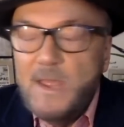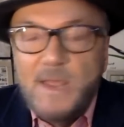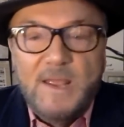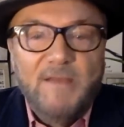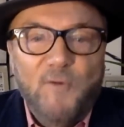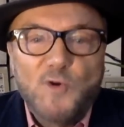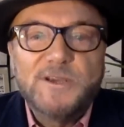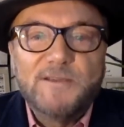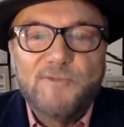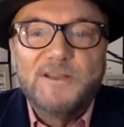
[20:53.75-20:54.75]
if
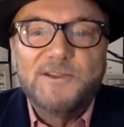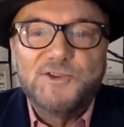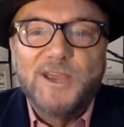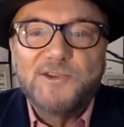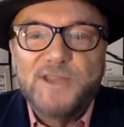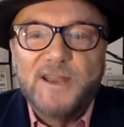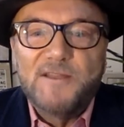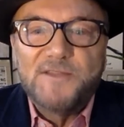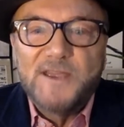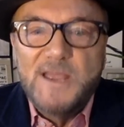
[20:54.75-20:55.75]
voting really changed
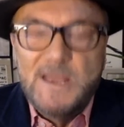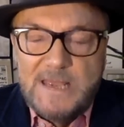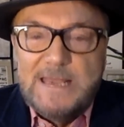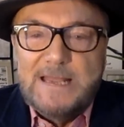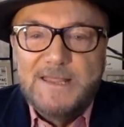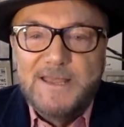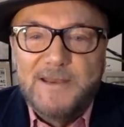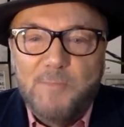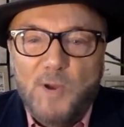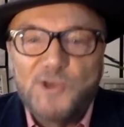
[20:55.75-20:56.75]
anything,
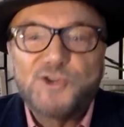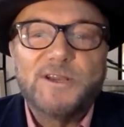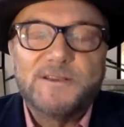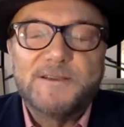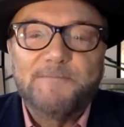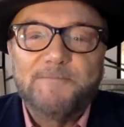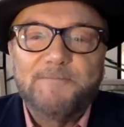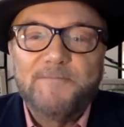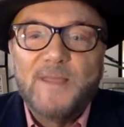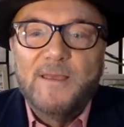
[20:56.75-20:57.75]
they'd abolish it.
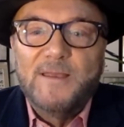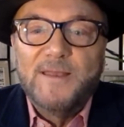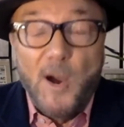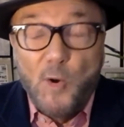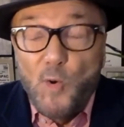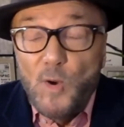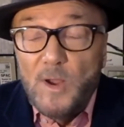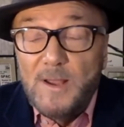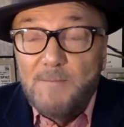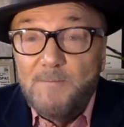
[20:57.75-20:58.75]
Now,
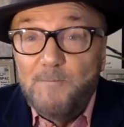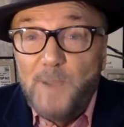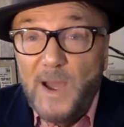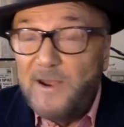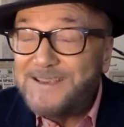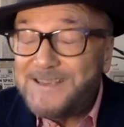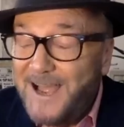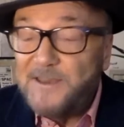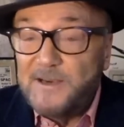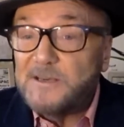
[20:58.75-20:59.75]
Bernie
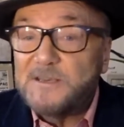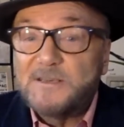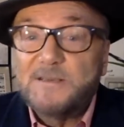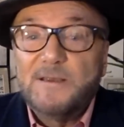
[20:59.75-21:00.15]
Sanders